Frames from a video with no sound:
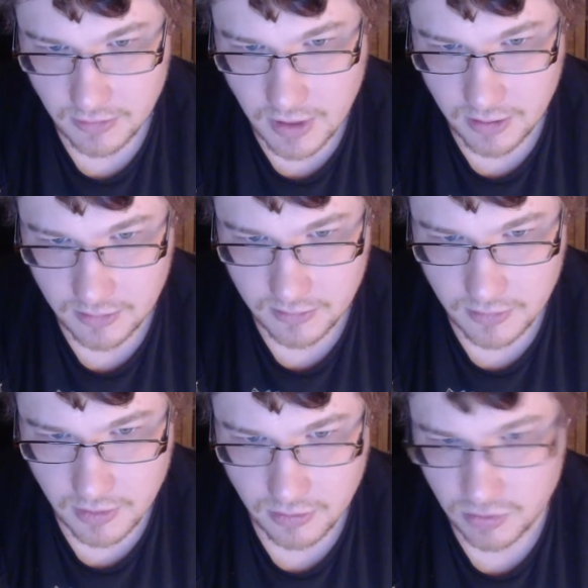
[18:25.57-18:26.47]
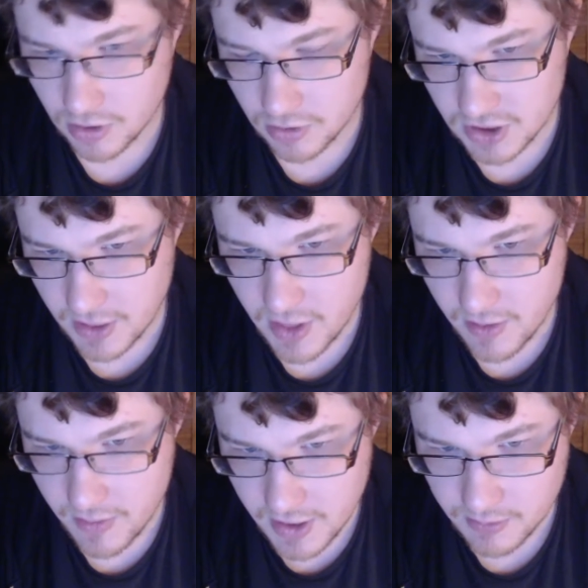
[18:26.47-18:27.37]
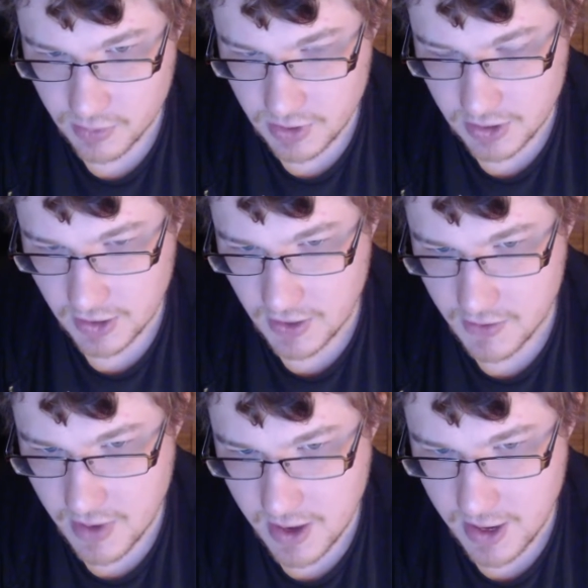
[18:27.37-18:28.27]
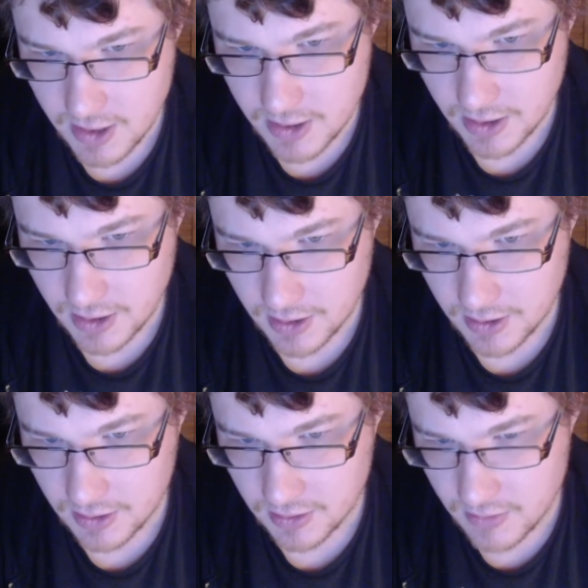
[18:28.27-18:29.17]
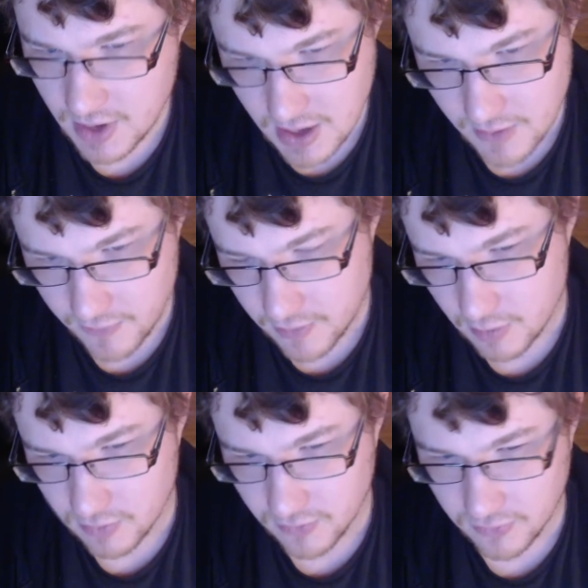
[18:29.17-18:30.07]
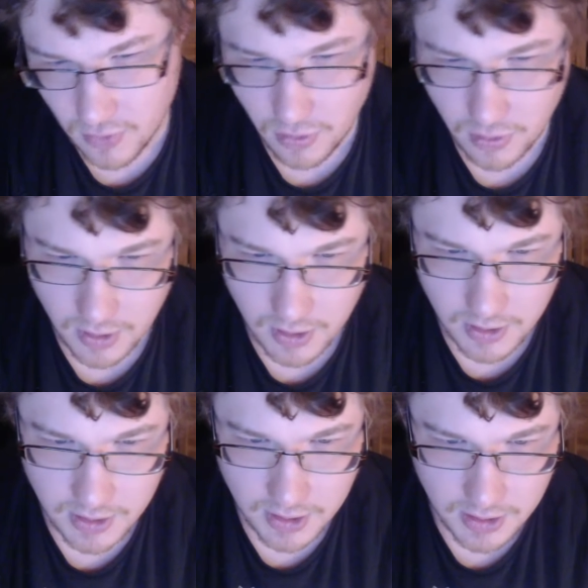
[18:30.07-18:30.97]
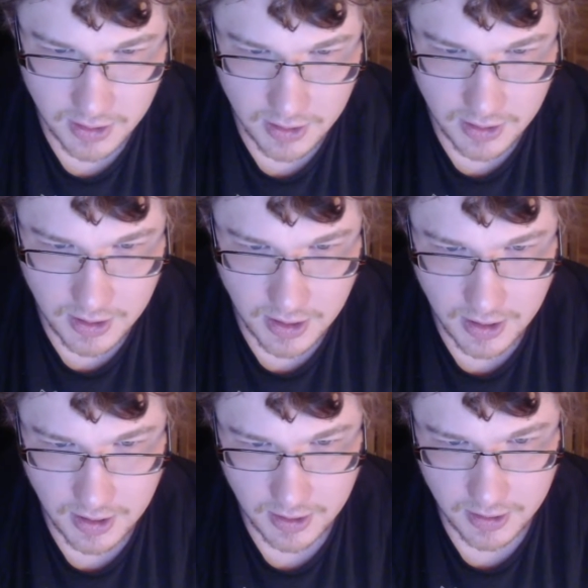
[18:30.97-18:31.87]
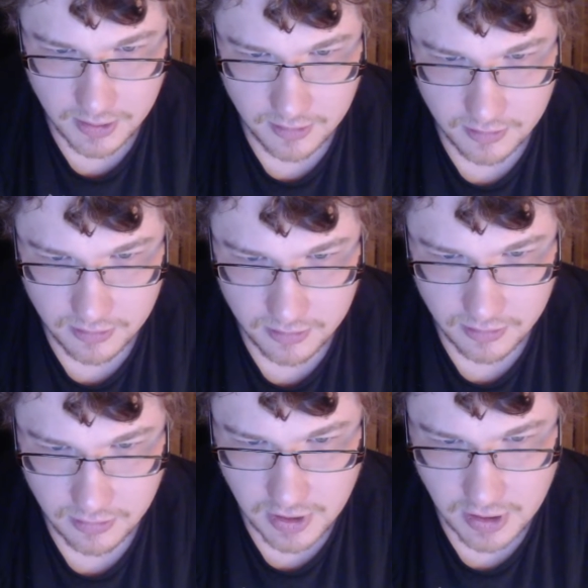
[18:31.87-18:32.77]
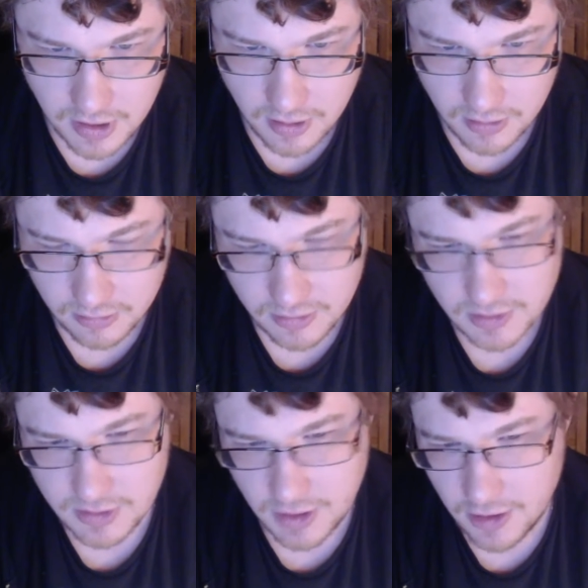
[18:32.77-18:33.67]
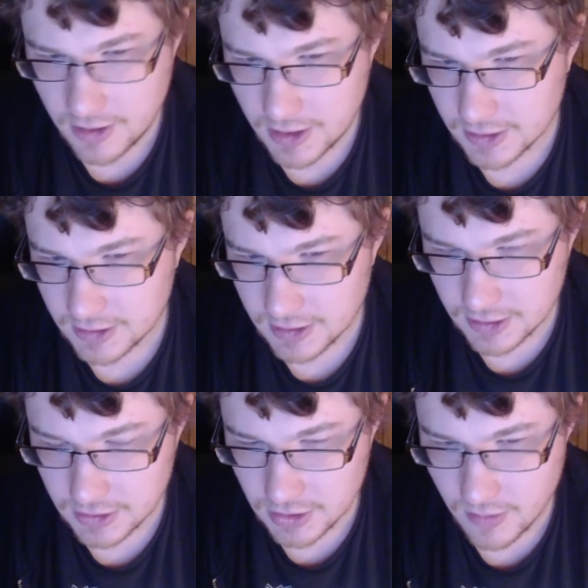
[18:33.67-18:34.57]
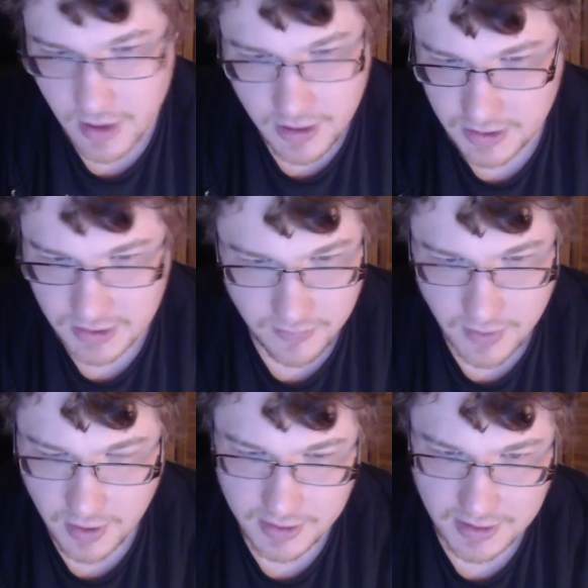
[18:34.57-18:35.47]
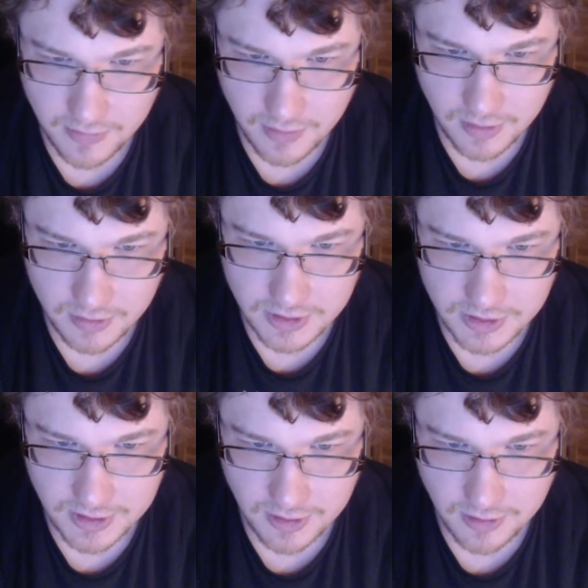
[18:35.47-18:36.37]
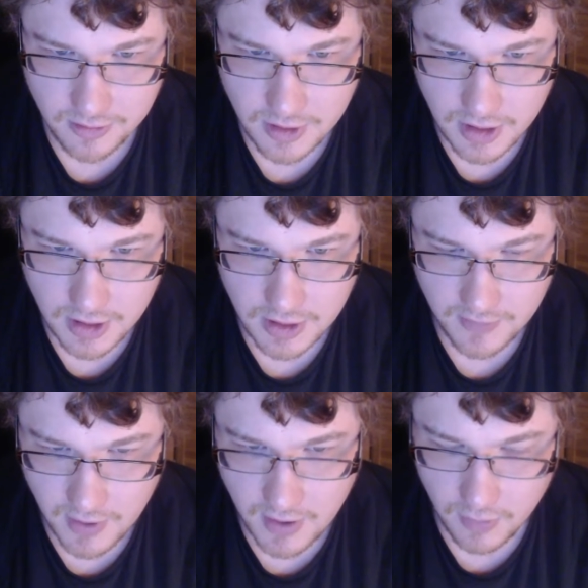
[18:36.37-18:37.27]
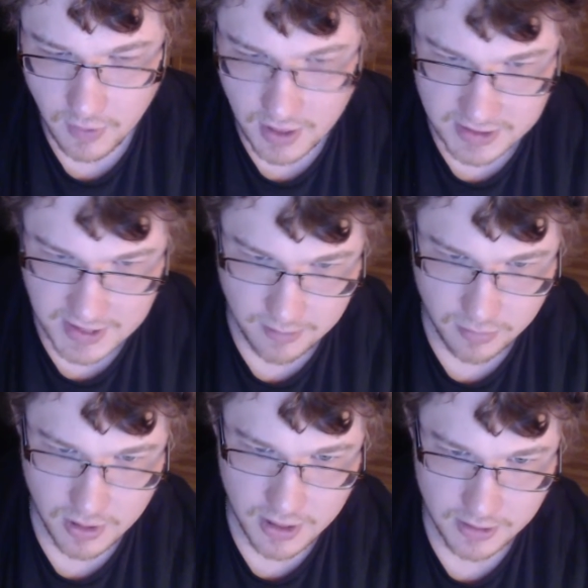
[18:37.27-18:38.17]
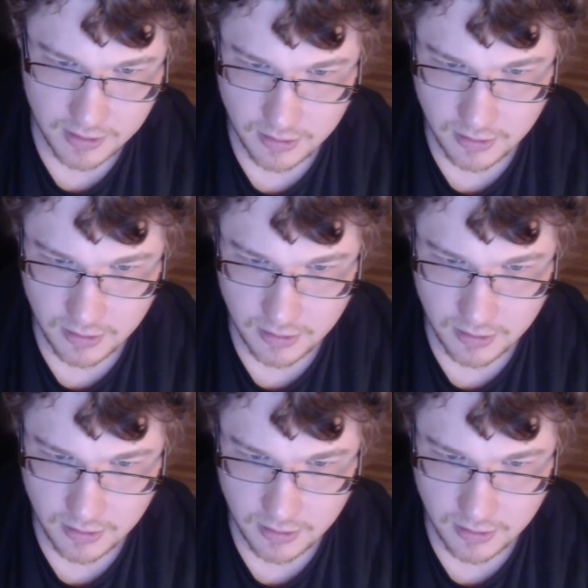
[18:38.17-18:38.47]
Well, those are some of the memes I made. I made a few before. Um, they're not like, tremendously very difficult to do if you have the right template.